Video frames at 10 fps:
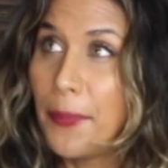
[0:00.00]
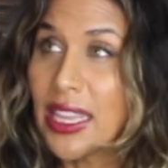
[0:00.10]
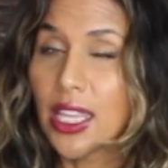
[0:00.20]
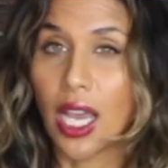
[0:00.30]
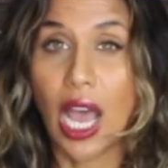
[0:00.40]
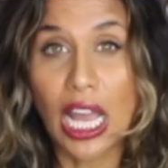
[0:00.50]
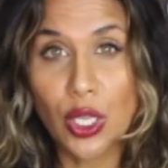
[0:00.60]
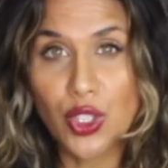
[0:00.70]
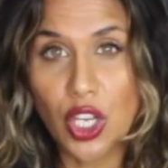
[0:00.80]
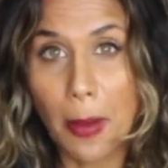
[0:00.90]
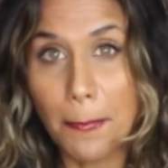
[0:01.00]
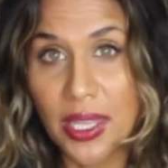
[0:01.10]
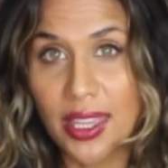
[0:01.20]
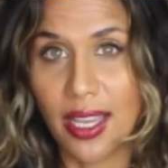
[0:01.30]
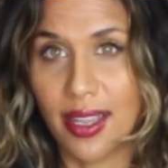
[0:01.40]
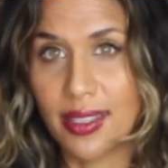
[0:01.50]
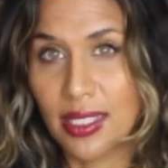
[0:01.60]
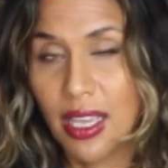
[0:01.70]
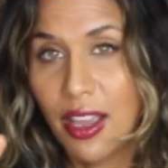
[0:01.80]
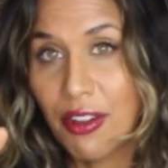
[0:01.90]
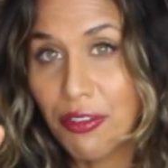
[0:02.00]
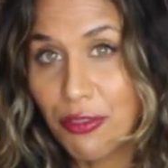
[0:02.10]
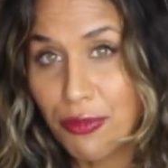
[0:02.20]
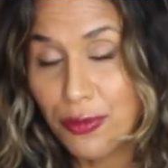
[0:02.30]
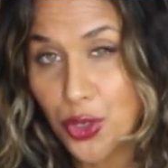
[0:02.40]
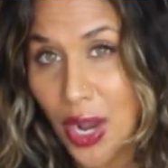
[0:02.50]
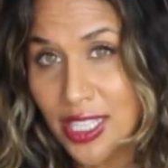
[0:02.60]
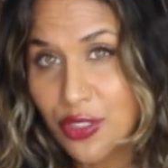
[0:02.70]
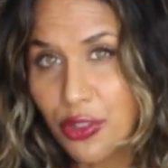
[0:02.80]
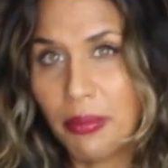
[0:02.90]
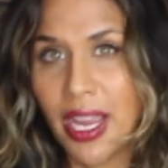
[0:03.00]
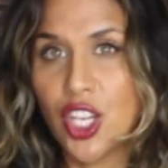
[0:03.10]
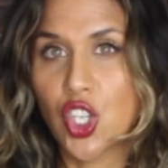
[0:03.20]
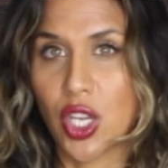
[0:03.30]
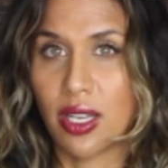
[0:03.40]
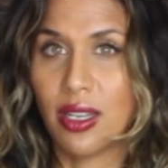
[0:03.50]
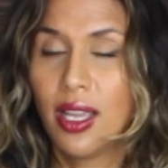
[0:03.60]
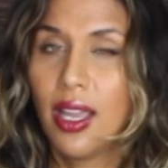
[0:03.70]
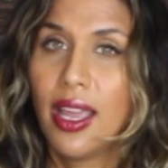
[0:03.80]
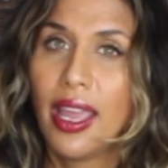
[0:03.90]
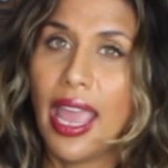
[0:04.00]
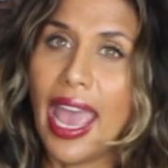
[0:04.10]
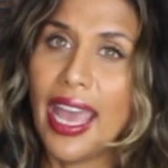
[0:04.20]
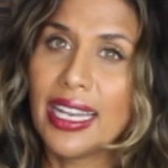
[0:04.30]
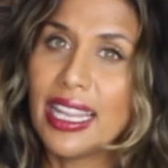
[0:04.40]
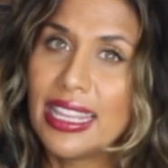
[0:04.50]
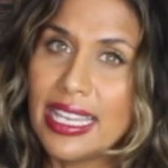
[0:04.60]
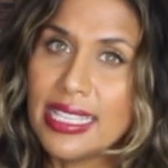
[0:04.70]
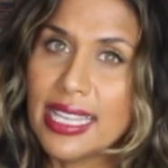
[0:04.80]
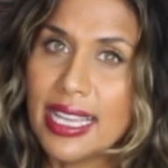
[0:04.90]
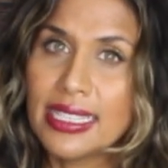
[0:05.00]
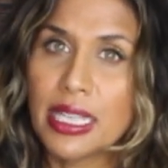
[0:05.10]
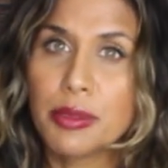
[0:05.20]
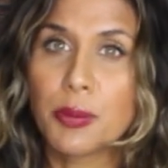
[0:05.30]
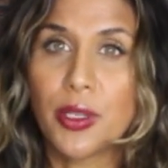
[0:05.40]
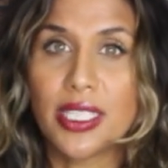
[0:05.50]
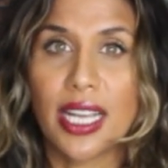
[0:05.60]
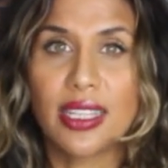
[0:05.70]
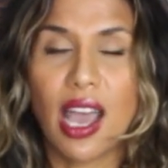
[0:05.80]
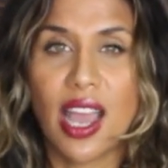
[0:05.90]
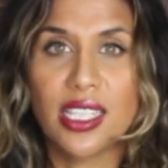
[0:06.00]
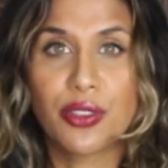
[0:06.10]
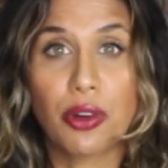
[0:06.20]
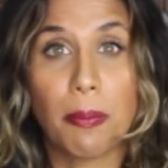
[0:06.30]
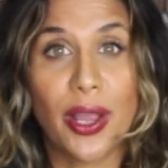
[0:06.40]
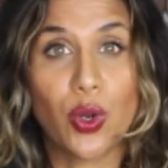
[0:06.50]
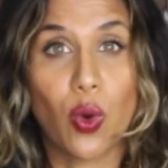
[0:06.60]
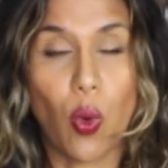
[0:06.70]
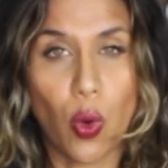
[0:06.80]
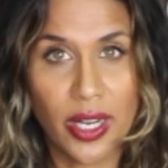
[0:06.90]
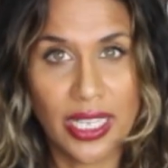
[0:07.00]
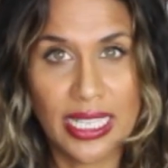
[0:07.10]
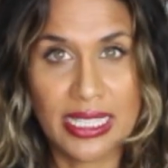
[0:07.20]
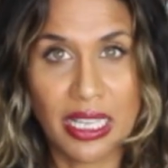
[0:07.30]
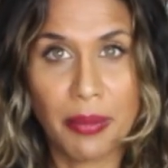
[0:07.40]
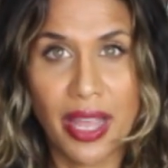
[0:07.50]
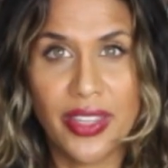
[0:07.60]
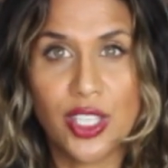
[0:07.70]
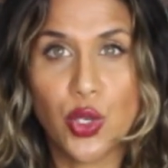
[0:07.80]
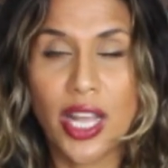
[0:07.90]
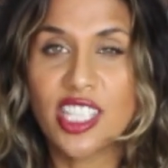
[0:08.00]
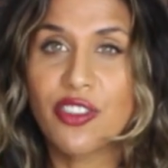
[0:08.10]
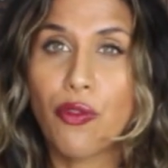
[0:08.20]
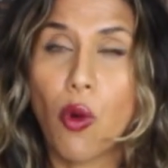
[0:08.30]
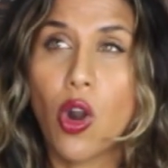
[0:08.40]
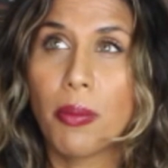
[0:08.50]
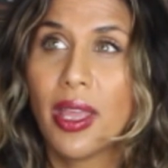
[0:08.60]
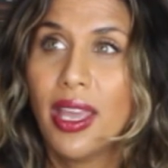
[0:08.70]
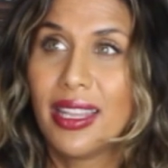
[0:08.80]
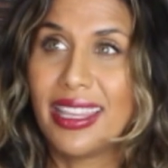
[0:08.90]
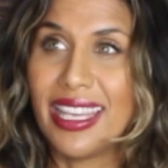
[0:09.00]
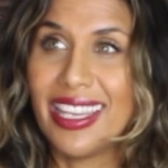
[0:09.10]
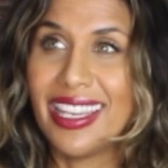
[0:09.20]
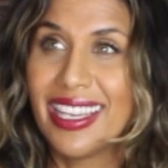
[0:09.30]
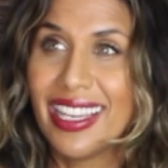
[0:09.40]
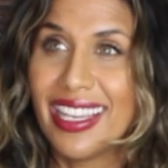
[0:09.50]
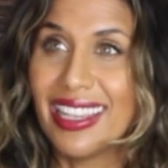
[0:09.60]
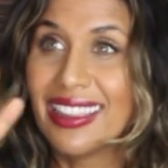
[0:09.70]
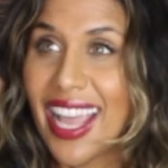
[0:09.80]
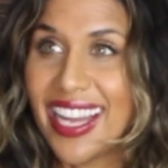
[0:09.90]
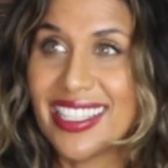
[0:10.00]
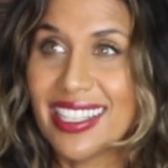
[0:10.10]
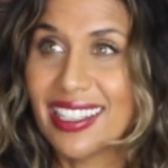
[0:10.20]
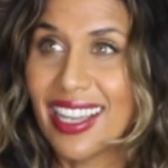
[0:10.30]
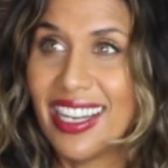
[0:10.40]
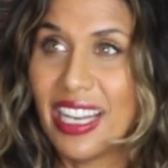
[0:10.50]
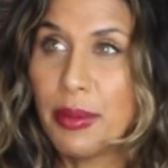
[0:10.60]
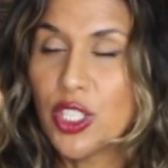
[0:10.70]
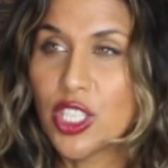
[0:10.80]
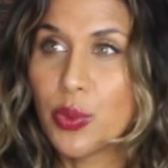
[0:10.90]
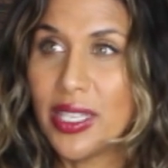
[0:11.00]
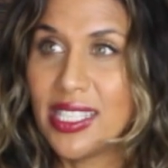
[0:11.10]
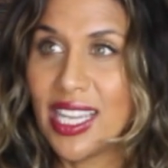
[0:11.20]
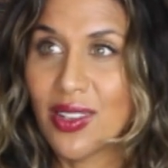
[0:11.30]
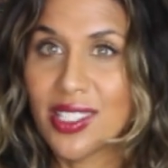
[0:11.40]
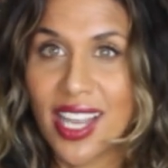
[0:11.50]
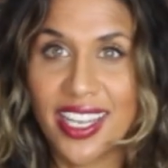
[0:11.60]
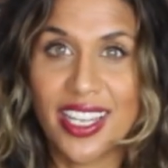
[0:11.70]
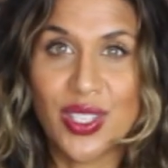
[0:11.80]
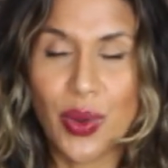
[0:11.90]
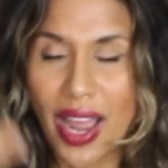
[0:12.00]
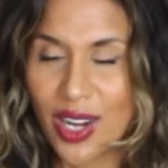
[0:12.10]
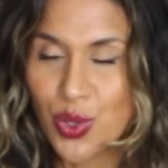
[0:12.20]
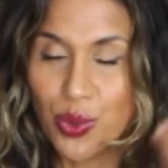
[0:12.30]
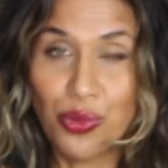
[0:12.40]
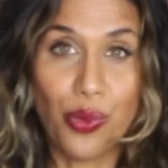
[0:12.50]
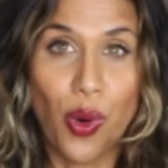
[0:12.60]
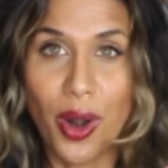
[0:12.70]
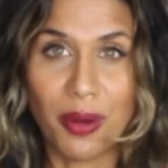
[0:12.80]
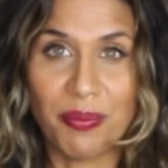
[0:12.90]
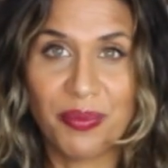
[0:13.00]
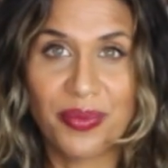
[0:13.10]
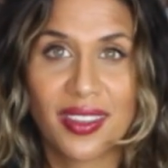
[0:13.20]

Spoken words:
Pitta, Alochika Pitta, it's transformation. And these enzymes protect the eyes from microorganisms, and they transform the light and images we see outside into actual form.